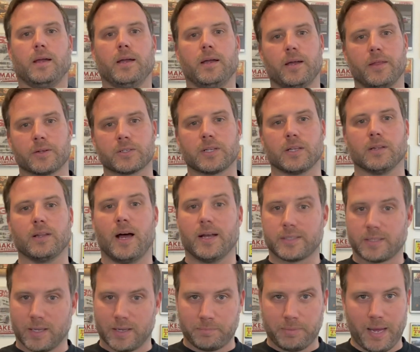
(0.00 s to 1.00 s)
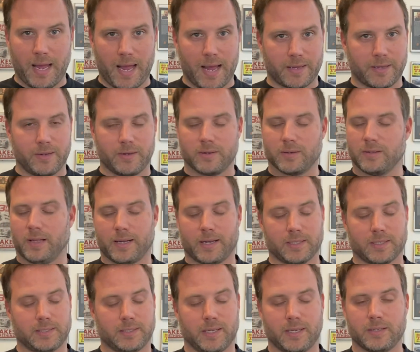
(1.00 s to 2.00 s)
there's a lot to unpack here. Like
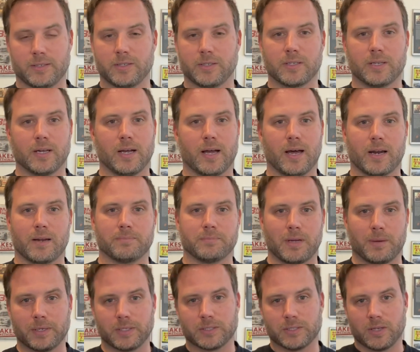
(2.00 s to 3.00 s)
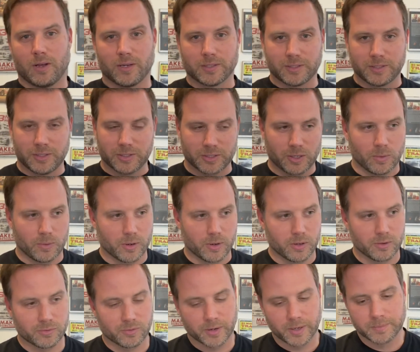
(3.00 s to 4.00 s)
I said, good God, I'm exhausted just going
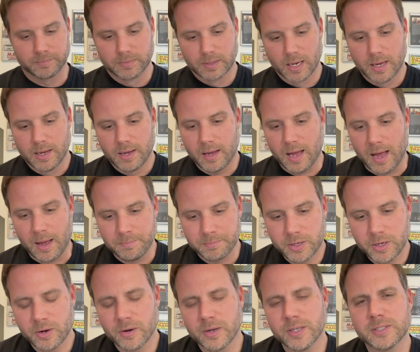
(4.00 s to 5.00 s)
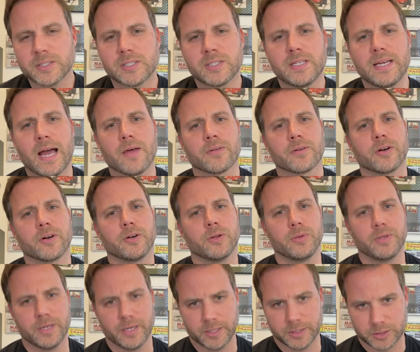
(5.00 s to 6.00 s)
over it. I'm curious to see how they're going to do
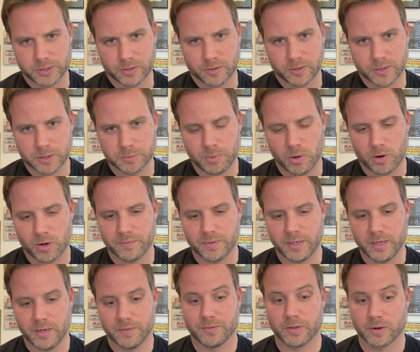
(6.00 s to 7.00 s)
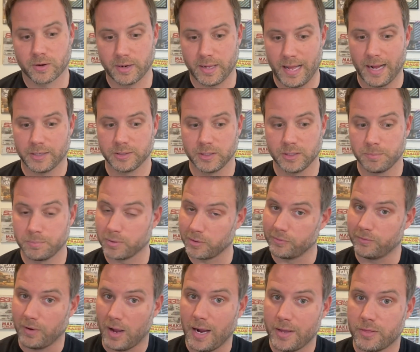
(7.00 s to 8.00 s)
the insurance part of it. If they're going to actually
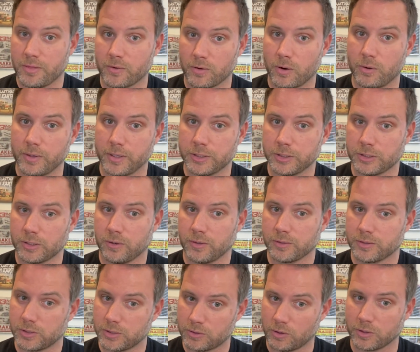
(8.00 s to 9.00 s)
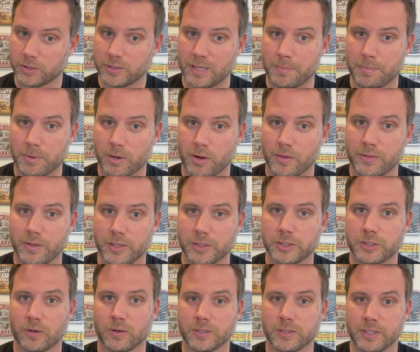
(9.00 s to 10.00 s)
provide their own insurance and start stepping on the
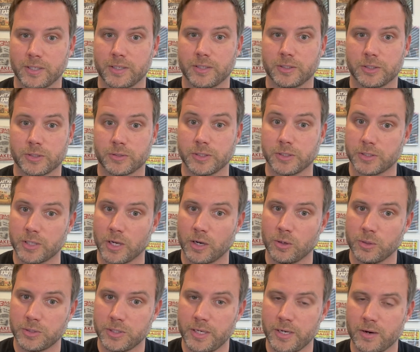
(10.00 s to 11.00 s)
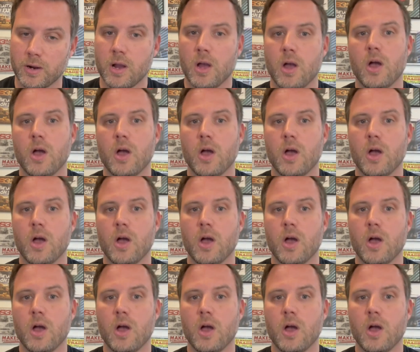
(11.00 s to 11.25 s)
insurance industry's toes here,